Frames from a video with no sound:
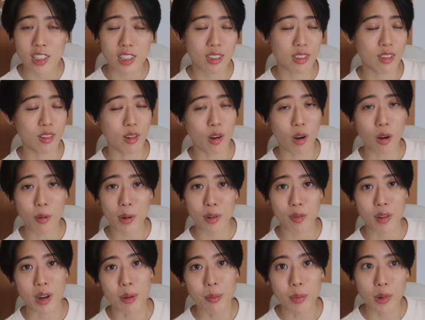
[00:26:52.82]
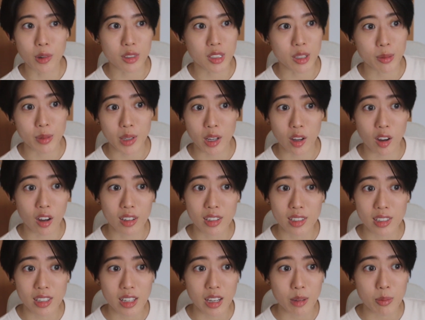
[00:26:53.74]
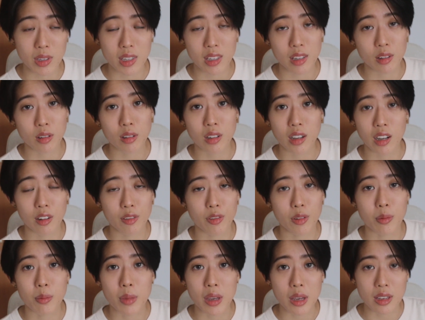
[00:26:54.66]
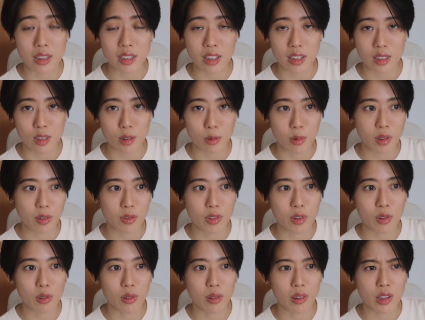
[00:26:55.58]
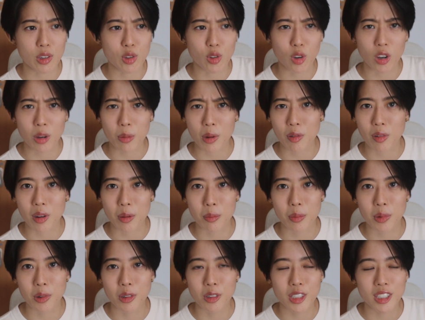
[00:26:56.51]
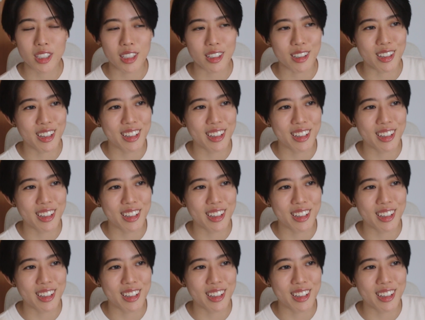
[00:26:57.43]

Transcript: all my rambles. I mean, honestly, I'm still kind of amazed that so many of you enjoy my rambles.